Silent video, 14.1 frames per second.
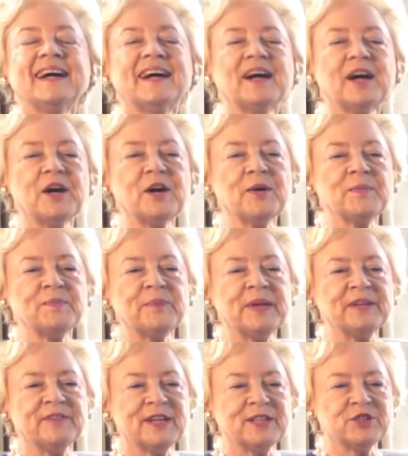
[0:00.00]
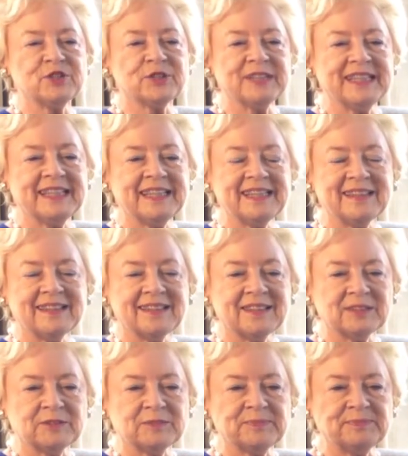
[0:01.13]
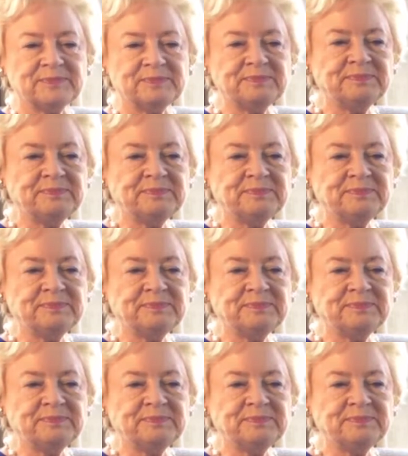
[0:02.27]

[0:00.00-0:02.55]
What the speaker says: But eventually, on